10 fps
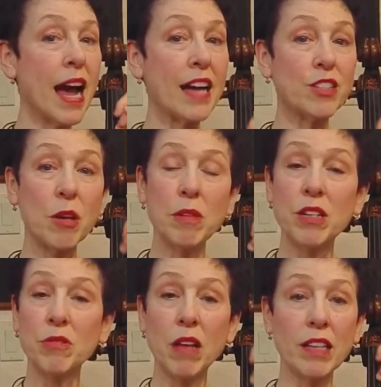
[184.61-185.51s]
And so I'm going
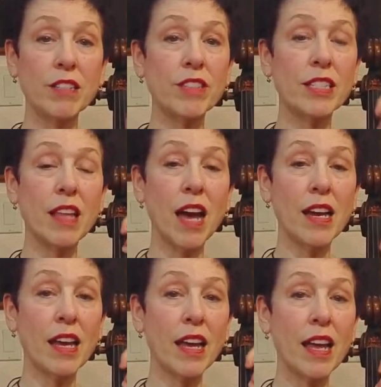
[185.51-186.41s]
to do lots of
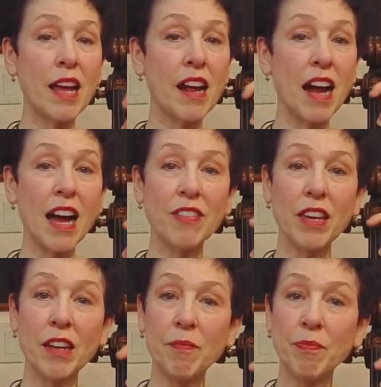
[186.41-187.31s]
sliding and
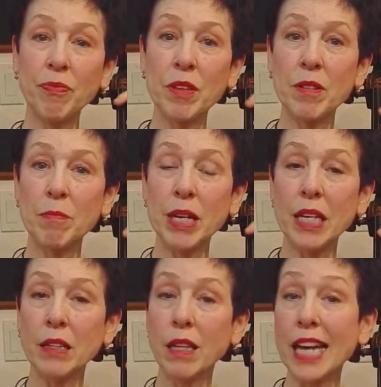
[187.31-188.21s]
then
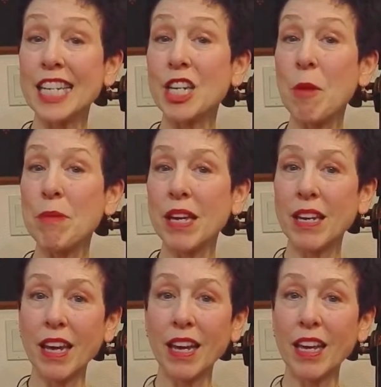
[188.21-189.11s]
light
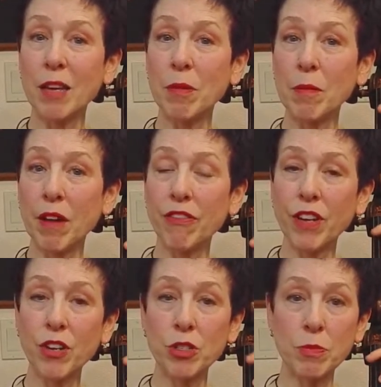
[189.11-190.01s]
pinning, keeping my
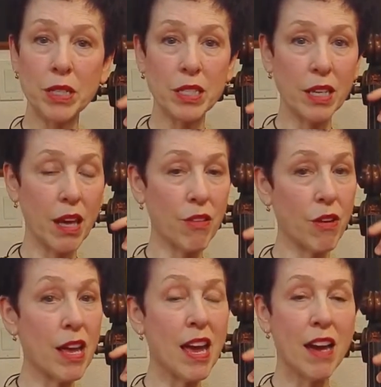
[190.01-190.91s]
fingers pinned
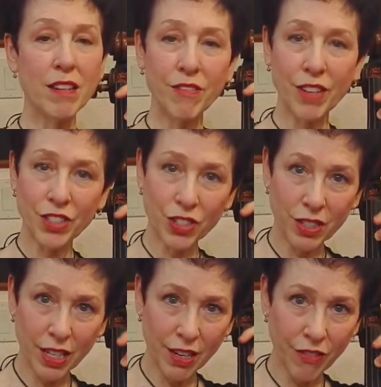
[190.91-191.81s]
together, and
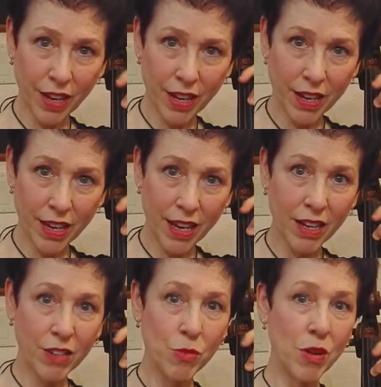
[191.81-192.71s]
eventually if I
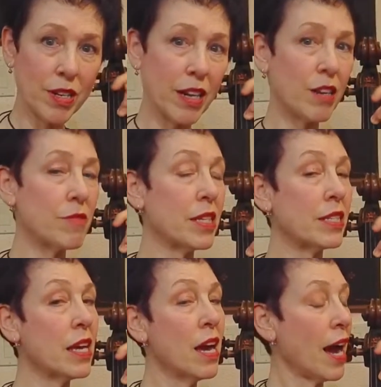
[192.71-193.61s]
get coordinated with
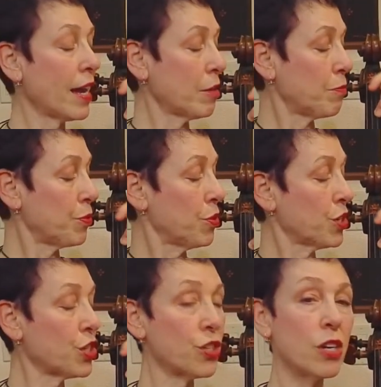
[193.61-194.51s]
this, I can
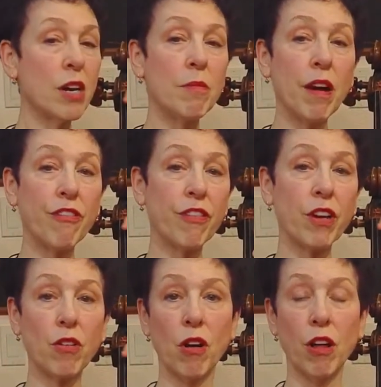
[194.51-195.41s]
push my
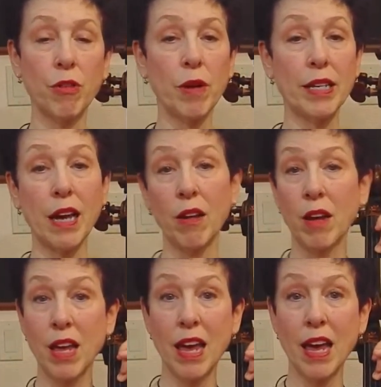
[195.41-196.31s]
finger all the way down.
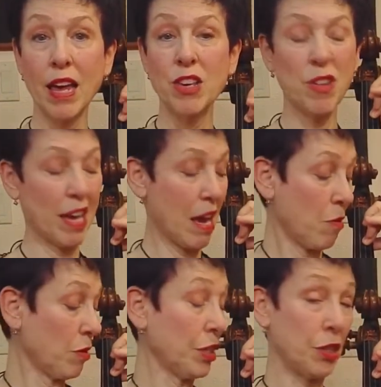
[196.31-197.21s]
You
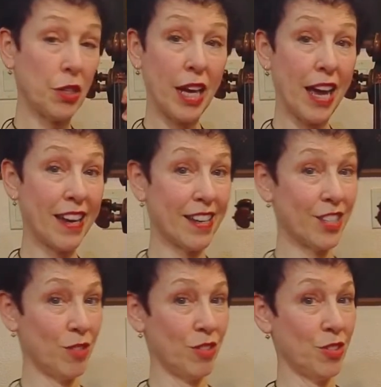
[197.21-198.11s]
can't really look at it. As
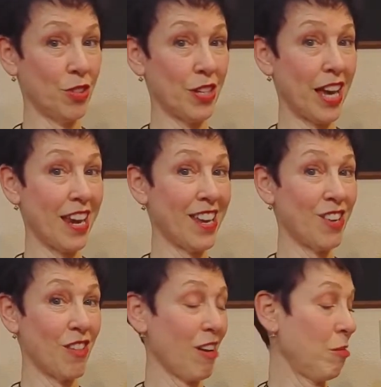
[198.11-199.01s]
soon as you look at it,
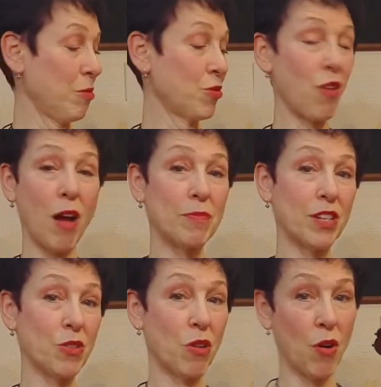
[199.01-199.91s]
your elbow drops
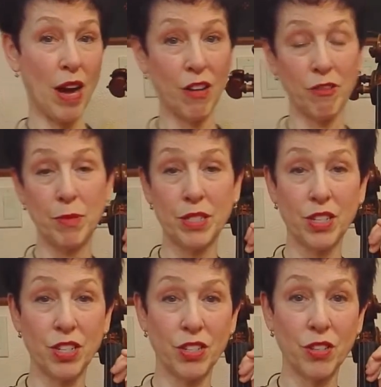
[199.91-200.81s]
and you go out of
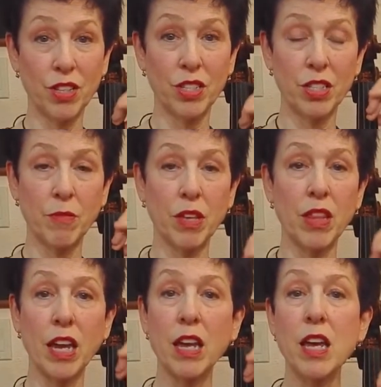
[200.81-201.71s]
position. So this is something
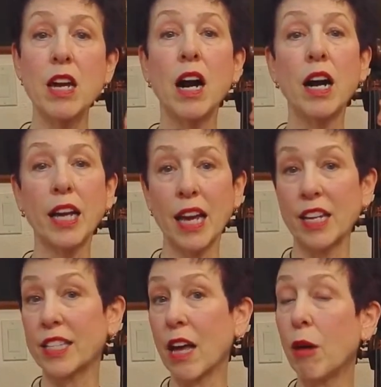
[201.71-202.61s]
that, again,
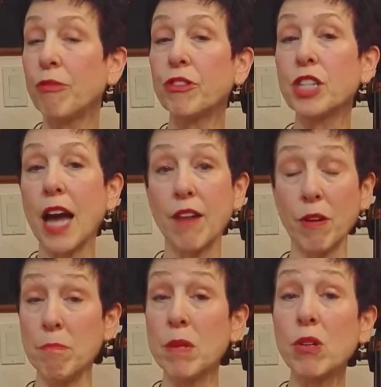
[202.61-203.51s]
is helpful to have
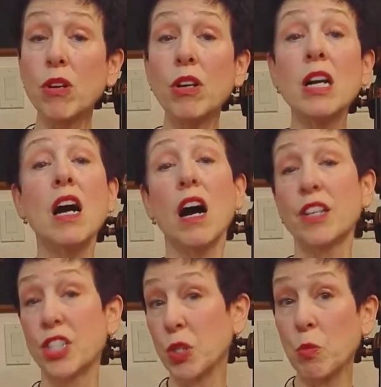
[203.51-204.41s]
a mirror,
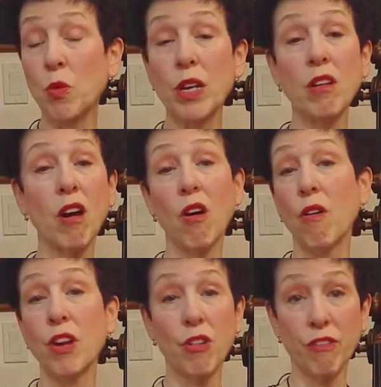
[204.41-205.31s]
a zoom
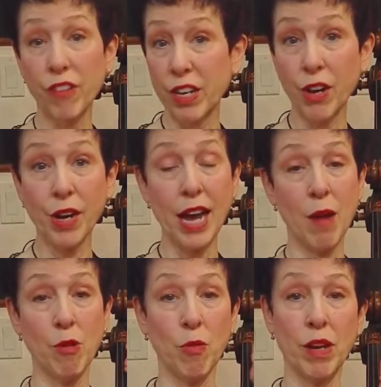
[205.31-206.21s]
window, your video
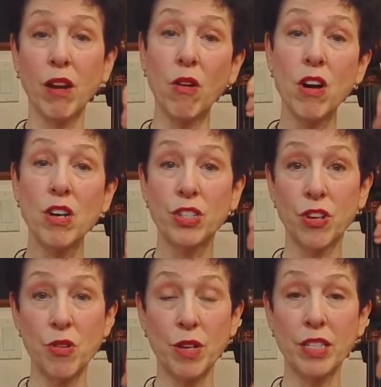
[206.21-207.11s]
camera window, so
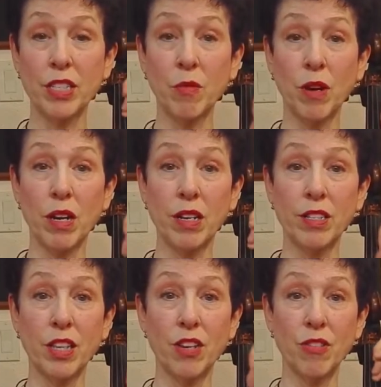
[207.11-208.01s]
you can see what it
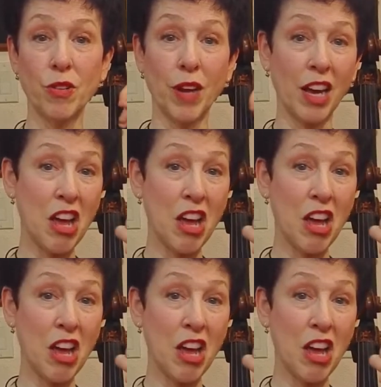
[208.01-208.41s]
is that you're doing.